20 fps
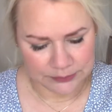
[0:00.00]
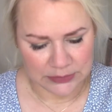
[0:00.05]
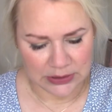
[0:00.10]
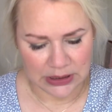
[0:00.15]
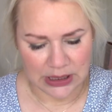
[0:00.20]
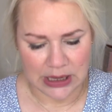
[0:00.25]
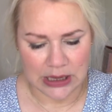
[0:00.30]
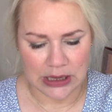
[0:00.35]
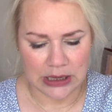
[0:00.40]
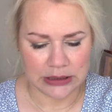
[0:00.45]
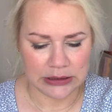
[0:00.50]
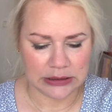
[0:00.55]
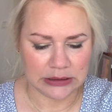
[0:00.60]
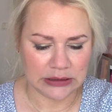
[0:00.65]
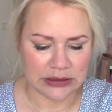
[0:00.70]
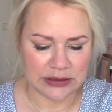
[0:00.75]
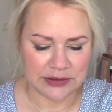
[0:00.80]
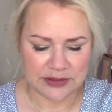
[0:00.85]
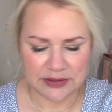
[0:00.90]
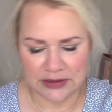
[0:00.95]

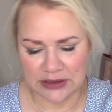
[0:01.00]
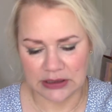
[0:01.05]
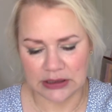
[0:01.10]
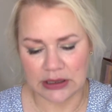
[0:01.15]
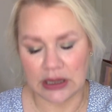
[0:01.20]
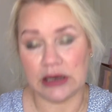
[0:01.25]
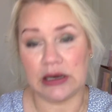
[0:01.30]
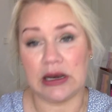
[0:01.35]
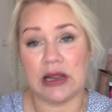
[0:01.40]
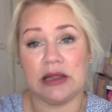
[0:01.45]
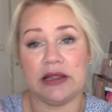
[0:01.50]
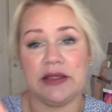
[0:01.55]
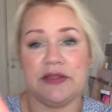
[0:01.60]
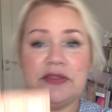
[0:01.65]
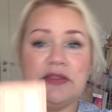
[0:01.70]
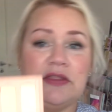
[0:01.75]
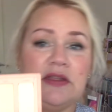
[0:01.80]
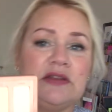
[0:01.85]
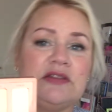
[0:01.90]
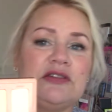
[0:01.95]
I think I like
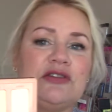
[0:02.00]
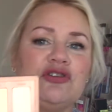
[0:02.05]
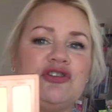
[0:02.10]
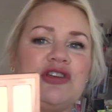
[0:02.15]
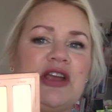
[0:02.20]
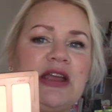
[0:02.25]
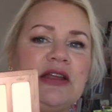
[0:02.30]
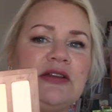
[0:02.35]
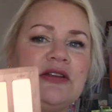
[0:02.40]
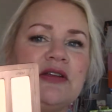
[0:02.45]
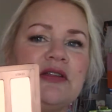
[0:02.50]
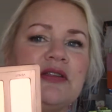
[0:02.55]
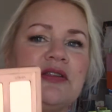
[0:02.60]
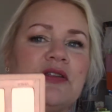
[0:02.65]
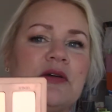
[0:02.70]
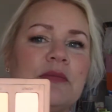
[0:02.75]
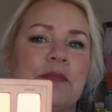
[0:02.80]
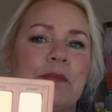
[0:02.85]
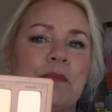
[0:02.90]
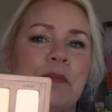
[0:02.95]
this shade
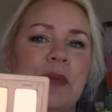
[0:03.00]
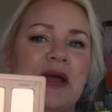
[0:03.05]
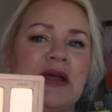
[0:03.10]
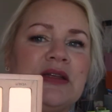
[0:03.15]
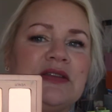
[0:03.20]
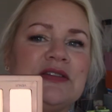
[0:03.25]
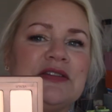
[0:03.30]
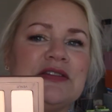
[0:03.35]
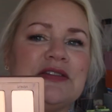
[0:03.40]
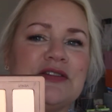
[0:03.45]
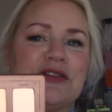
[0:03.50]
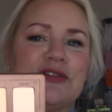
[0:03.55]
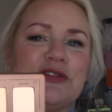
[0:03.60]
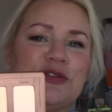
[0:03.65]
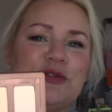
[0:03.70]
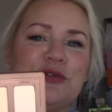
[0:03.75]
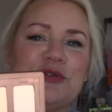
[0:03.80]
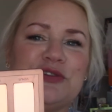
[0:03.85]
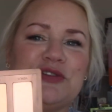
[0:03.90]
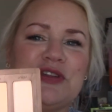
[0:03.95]
the best
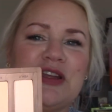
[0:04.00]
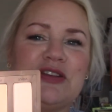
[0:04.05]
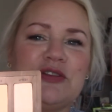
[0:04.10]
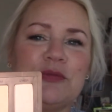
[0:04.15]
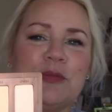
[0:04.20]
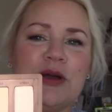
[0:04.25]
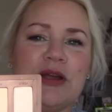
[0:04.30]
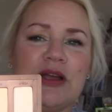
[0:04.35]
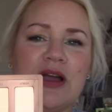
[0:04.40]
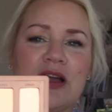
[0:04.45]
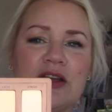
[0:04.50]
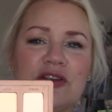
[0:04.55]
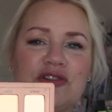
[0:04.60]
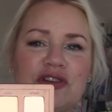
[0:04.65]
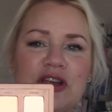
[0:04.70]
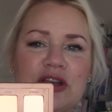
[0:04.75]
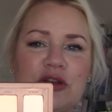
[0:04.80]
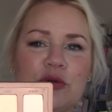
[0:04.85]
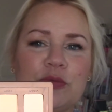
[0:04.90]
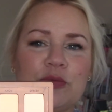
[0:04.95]
to set my
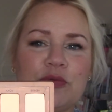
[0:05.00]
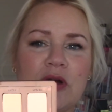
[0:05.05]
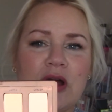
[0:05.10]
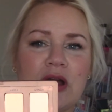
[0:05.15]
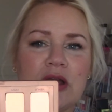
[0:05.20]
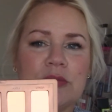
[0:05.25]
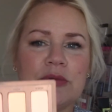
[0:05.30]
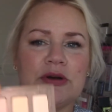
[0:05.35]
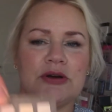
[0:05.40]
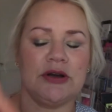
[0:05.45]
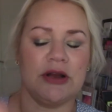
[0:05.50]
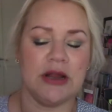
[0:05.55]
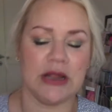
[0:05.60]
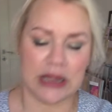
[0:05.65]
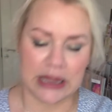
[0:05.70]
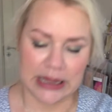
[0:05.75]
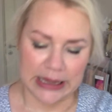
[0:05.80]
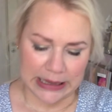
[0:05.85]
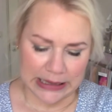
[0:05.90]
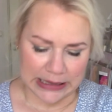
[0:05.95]
eyeshadow primer,
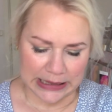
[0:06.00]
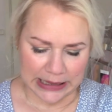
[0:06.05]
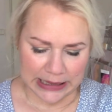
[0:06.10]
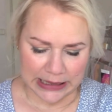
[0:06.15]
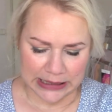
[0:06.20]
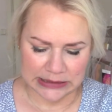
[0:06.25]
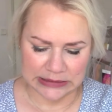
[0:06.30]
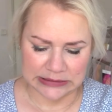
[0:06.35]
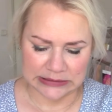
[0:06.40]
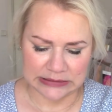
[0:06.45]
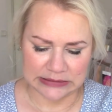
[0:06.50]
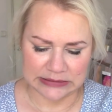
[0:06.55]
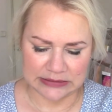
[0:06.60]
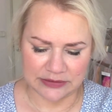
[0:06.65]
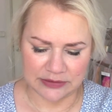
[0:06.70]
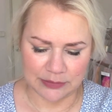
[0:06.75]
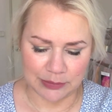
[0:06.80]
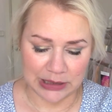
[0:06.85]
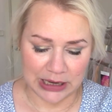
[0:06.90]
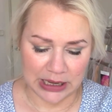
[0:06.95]
and
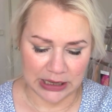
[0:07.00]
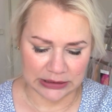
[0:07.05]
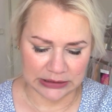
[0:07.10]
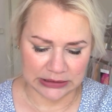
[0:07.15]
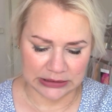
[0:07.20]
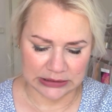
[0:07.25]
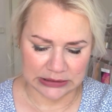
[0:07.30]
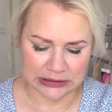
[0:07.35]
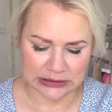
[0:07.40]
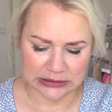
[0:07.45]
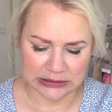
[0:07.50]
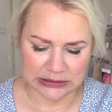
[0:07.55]
the black,